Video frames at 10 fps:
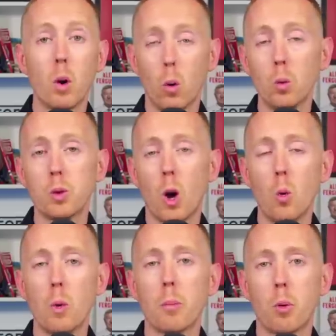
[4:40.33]
were all
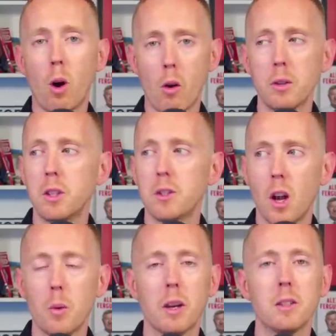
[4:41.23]
told were the priorities
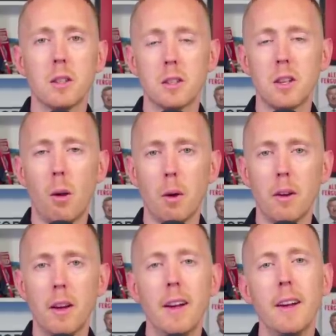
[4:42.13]
going into the
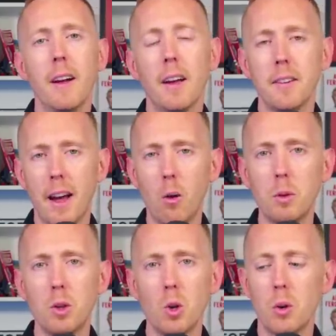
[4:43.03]
summer. And now
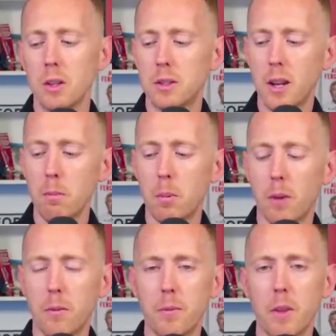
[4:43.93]
with Jurrien Timber,